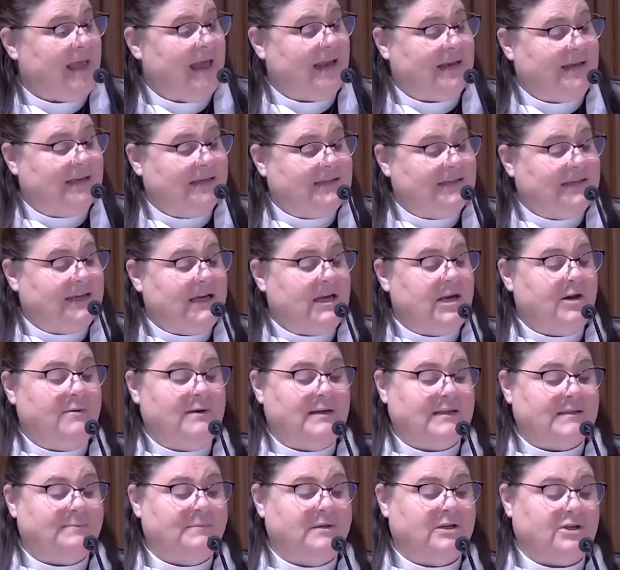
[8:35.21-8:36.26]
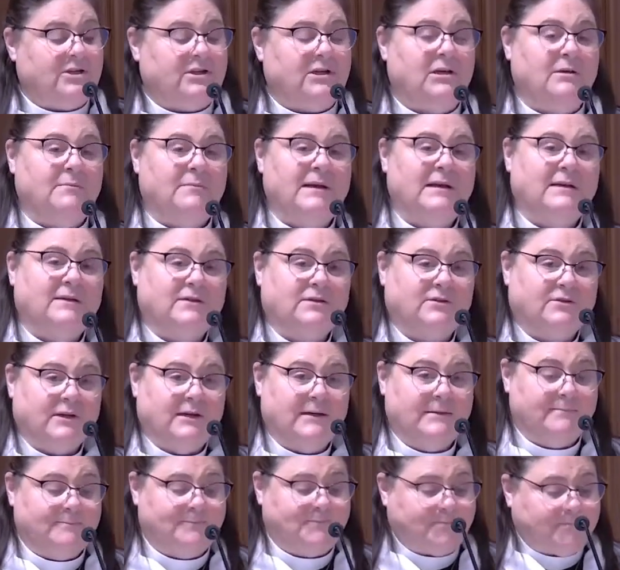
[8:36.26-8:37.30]
and continue his mission and
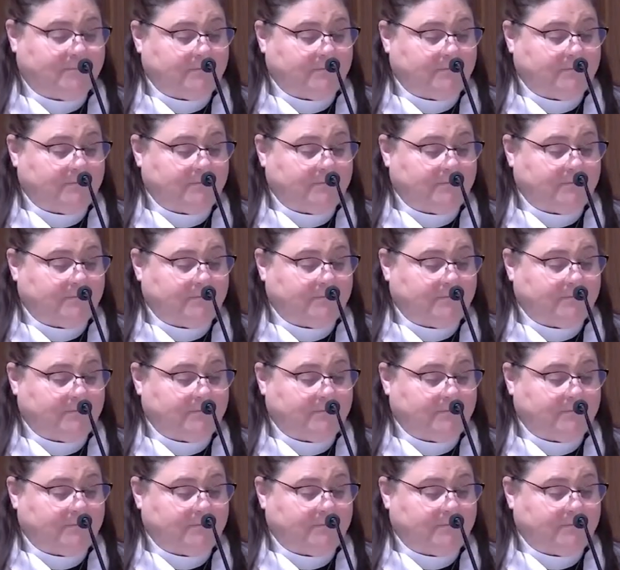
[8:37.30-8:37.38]
ministry.